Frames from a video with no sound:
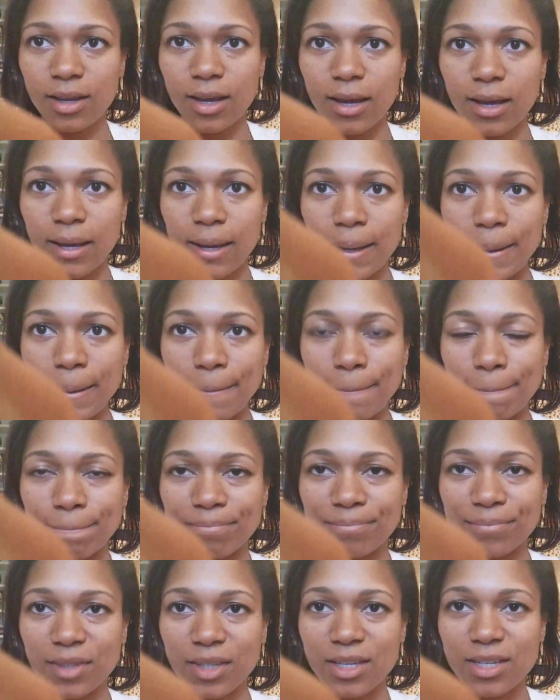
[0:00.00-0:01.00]

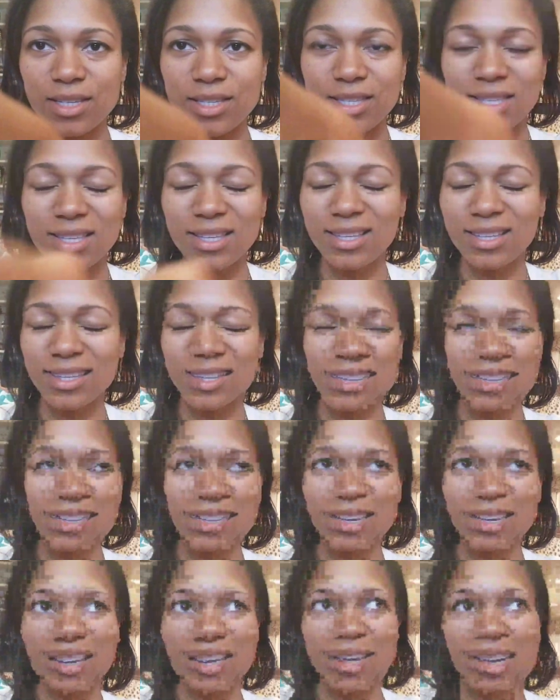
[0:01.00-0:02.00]
'Cause
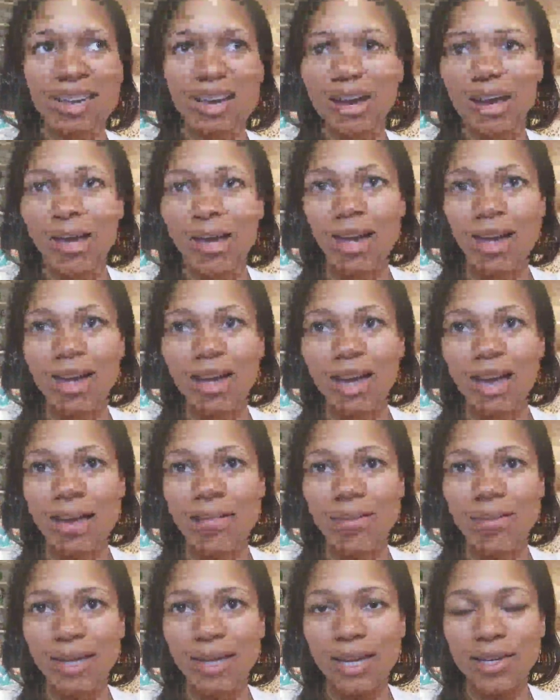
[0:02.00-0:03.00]

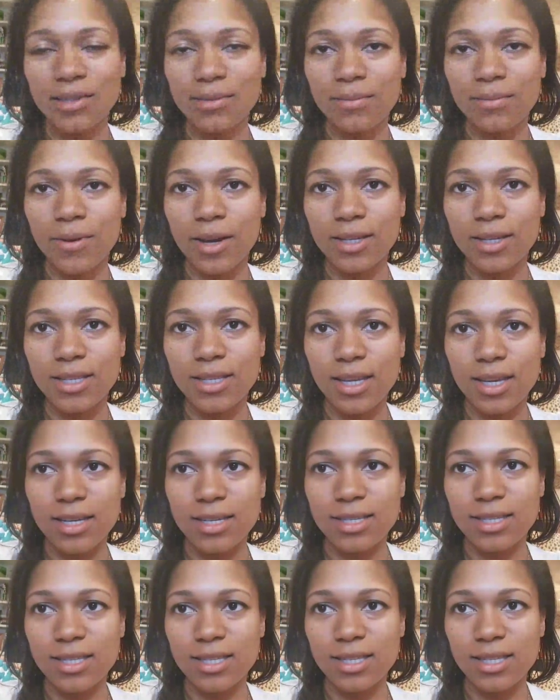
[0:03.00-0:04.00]
application
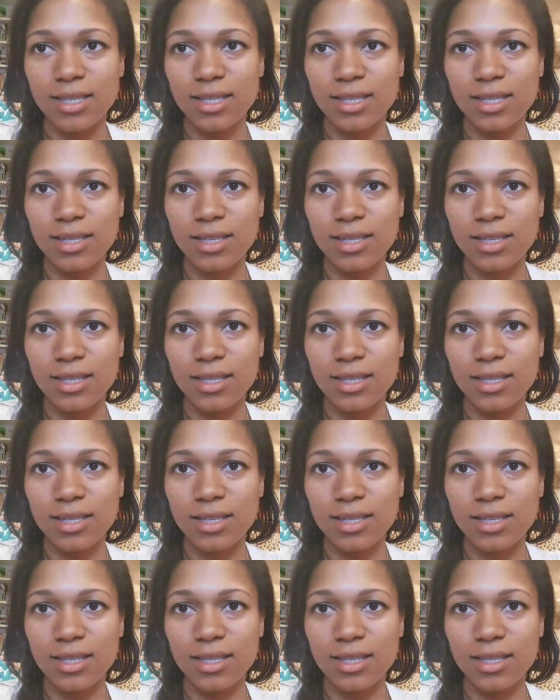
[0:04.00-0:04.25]
process,